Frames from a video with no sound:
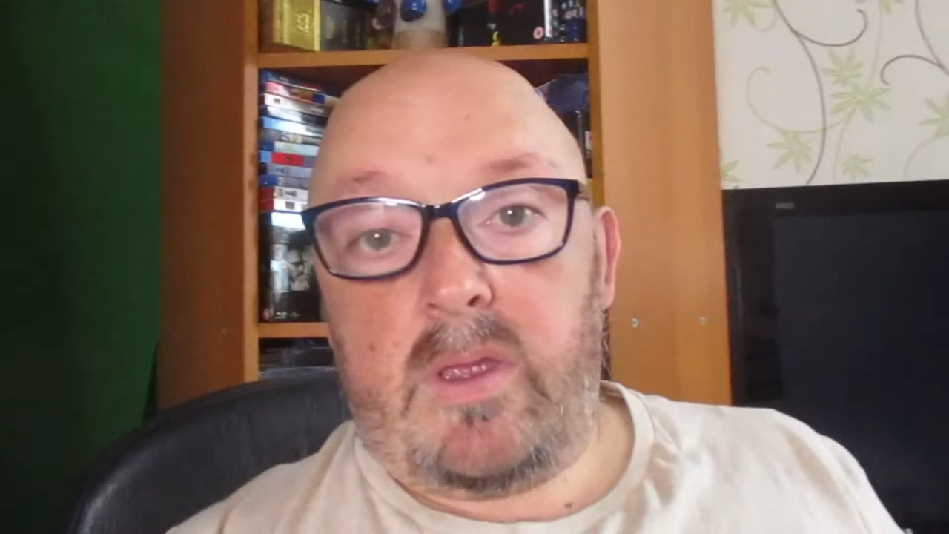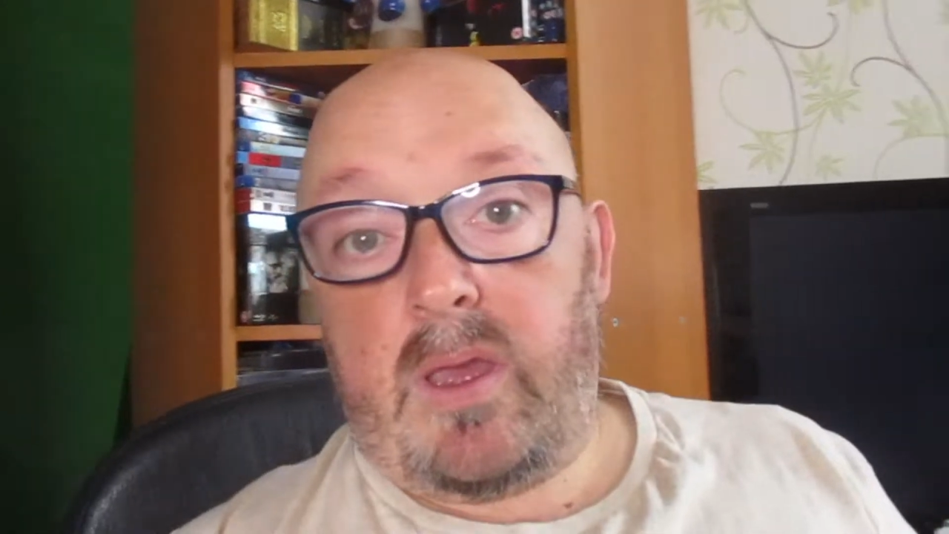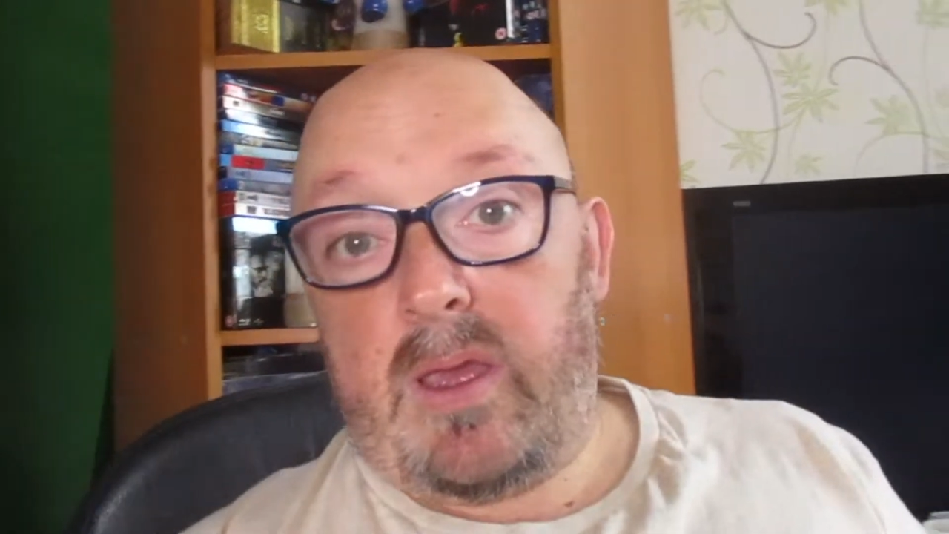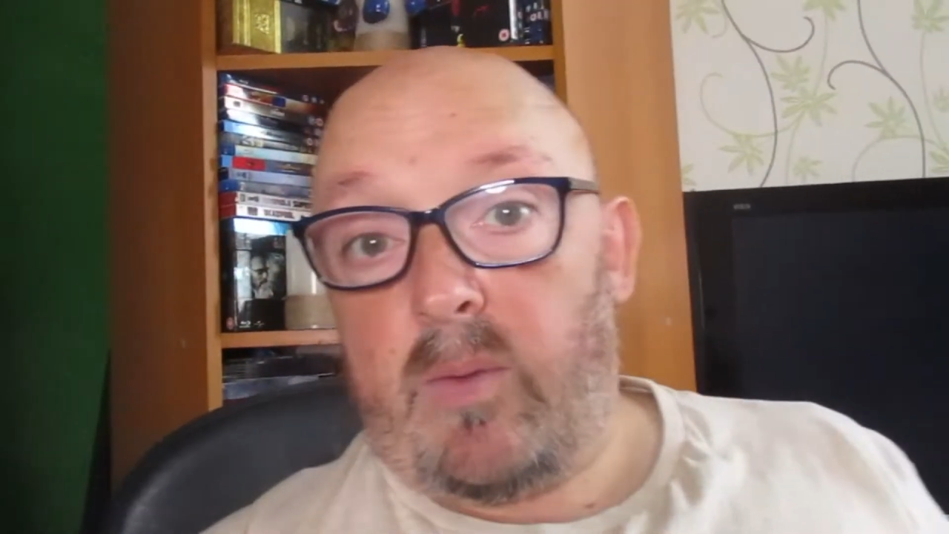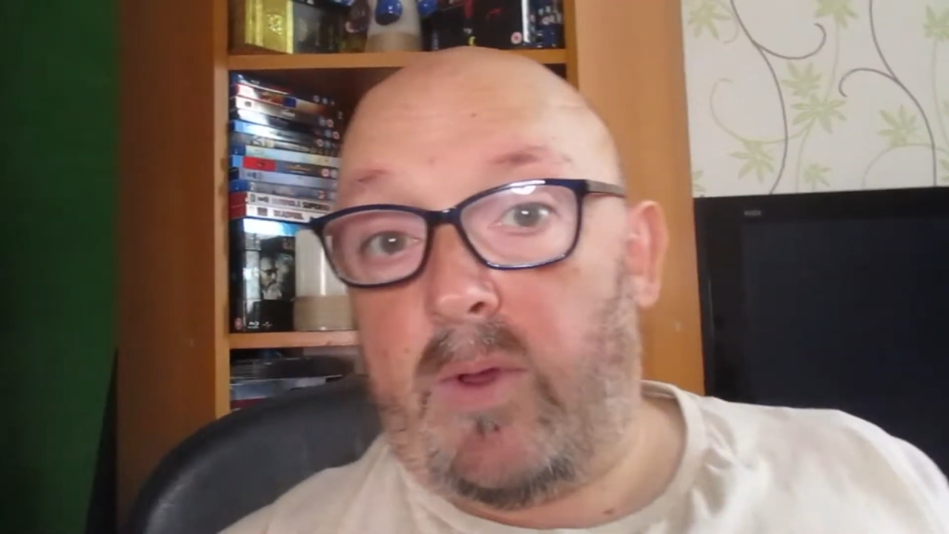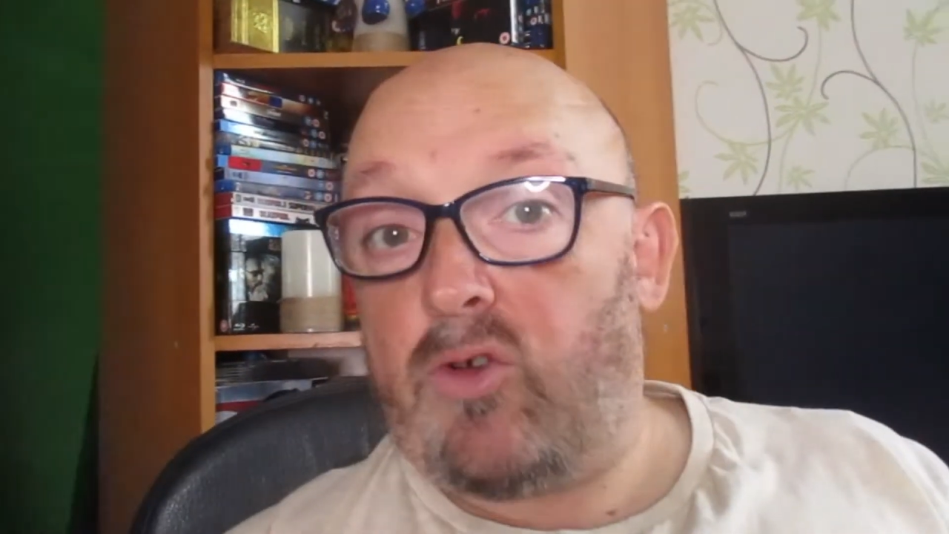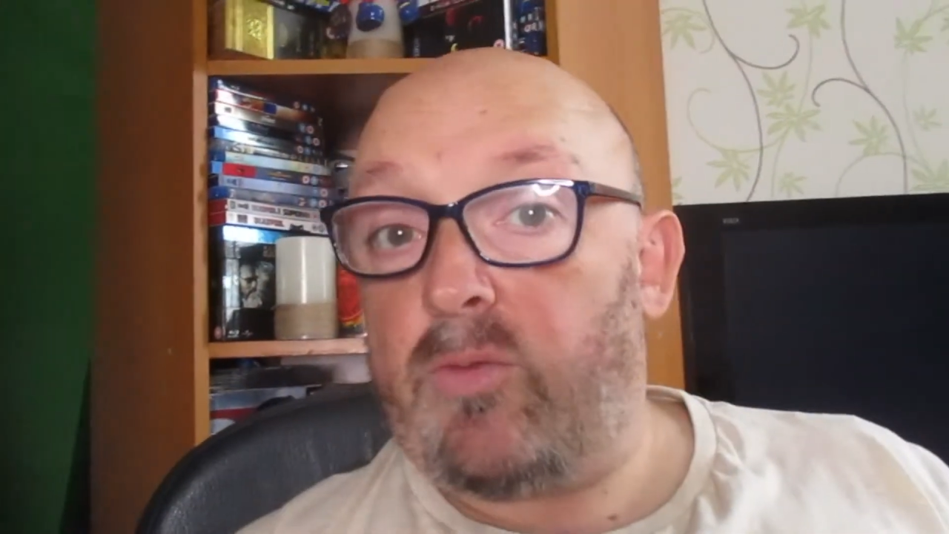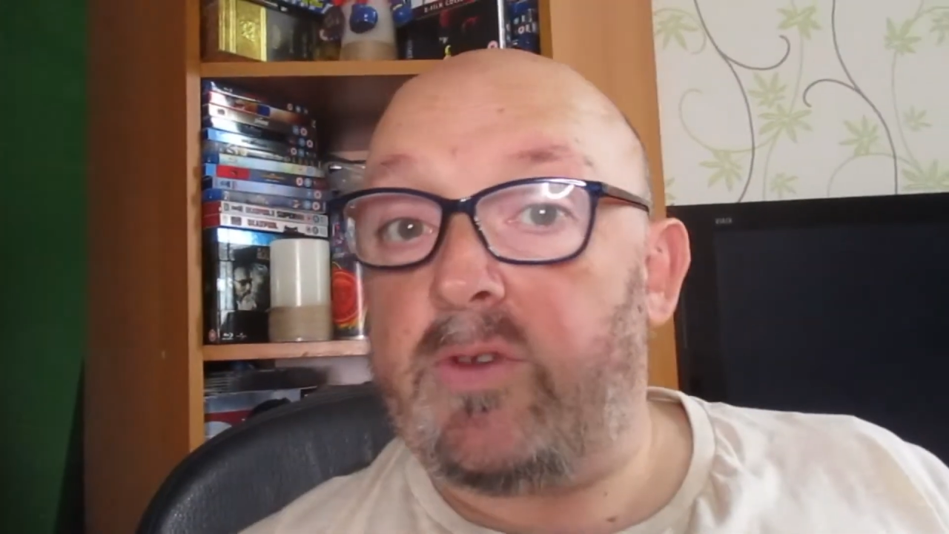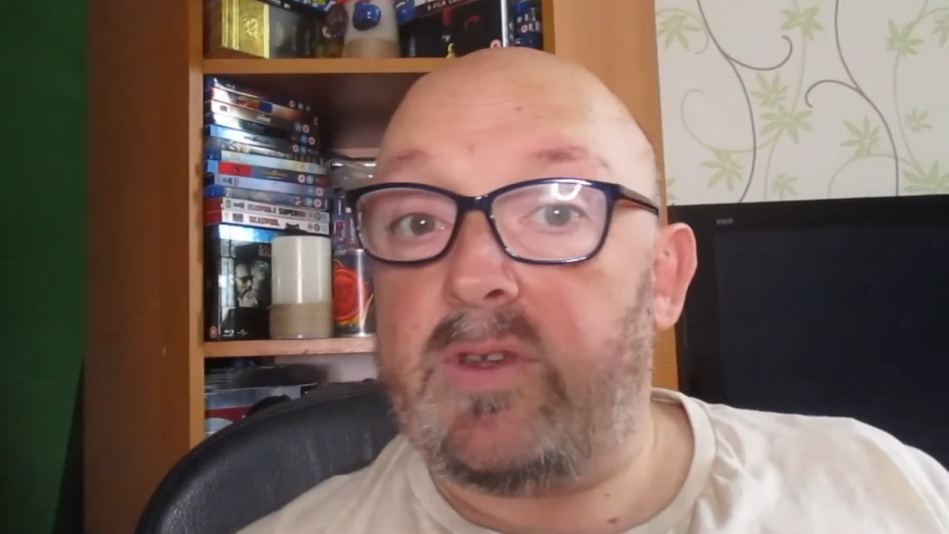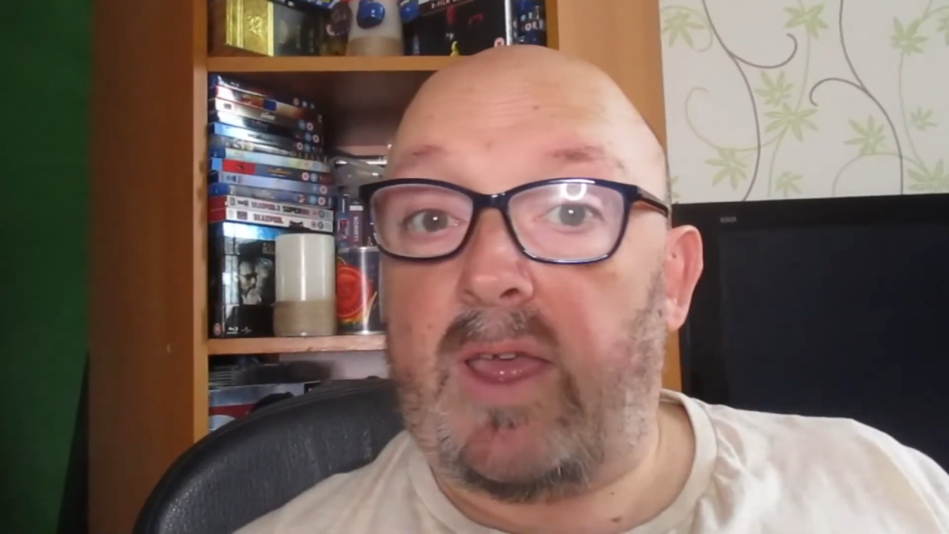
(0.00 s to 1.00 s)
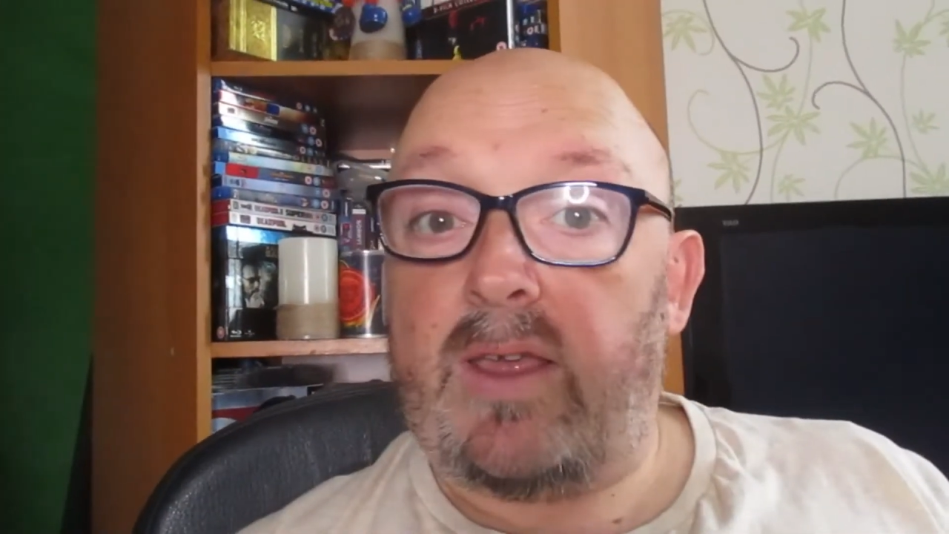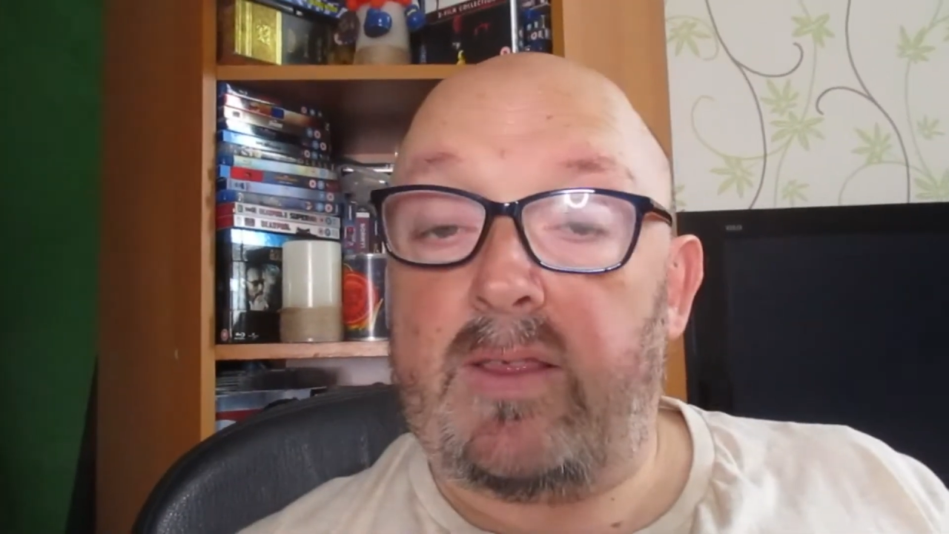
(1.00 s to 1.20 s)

Okay, welcome to day